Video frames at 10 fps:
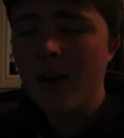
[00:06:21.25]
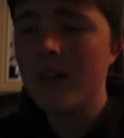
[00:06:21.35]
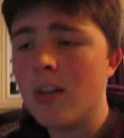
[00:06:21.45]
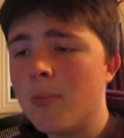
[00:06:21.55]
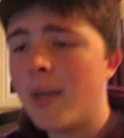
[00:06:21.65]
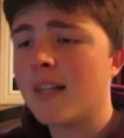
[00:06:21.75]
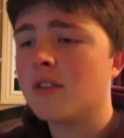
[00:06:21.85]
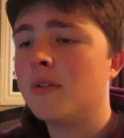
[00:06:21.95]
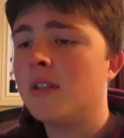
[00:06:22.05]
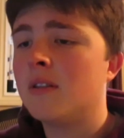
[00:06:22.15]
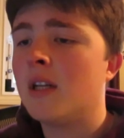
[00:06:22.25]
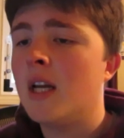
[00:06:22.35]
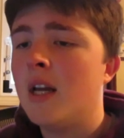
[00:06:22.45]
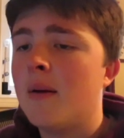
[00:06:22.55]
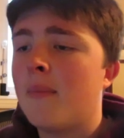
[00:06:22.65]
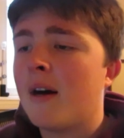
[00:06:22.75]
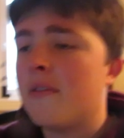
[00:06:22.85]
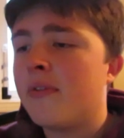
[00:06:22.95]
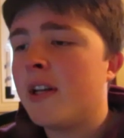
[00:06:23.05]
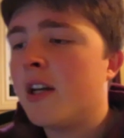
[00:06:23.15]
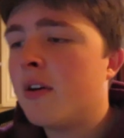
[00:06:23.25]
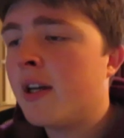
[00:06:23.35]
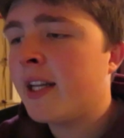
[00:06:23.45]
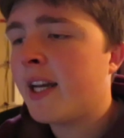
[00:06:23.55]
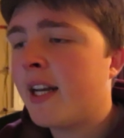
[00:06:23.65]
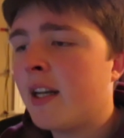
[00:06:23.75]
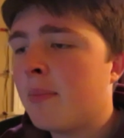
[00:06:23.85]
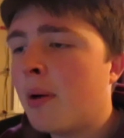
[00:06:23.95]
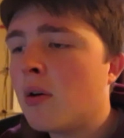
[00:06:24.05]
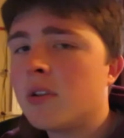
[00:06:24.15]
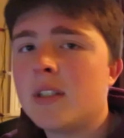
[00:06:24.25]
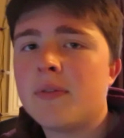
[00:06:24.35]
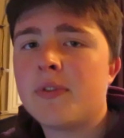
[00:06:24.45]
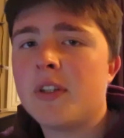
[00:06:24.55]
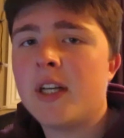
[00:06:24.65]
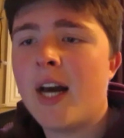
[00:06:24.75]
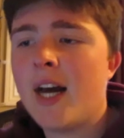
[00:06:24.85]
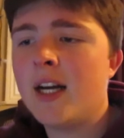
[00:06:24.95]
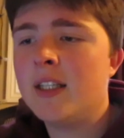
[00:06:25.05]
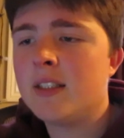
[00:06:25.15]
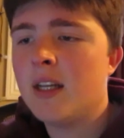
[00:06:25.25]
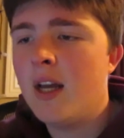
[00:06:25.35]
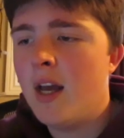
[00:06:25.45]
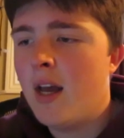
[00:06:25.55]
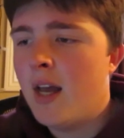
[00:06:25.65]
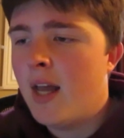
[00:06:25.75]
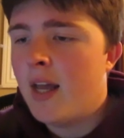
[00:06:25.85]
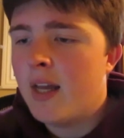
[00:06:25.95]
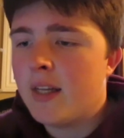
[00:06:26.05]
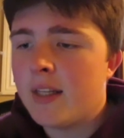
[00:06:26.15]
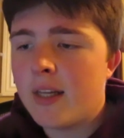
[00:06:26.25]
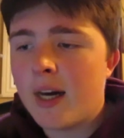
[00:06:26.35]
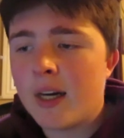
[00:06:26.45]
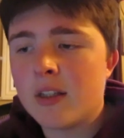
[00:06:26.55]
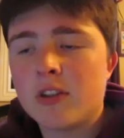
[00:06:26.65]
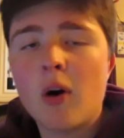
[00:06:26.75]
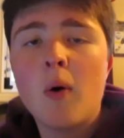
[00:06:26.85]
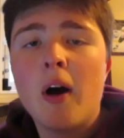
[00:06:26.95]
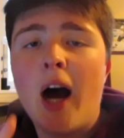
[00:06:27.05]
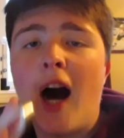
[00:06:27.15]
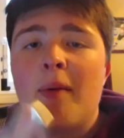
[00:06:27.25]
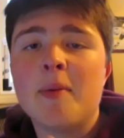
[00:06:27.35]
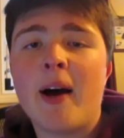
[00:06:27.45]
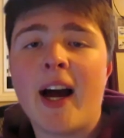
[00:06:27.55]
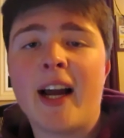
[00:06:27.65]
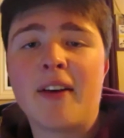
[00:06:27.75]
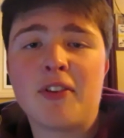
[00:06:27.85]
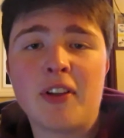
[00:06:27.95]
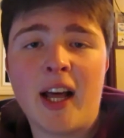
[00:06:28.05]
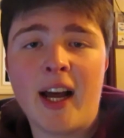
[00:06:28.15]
I'm gonna go back doing my video and getting it posted for you guys. Yeah, so I'll be back after